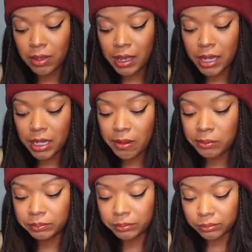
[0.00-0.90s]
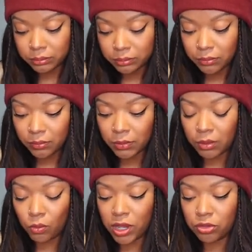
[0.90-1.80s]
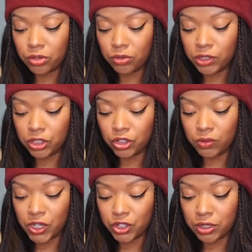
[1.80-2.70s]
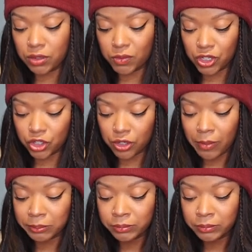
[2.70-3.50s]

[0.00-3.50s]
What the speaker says: I went through a situation in which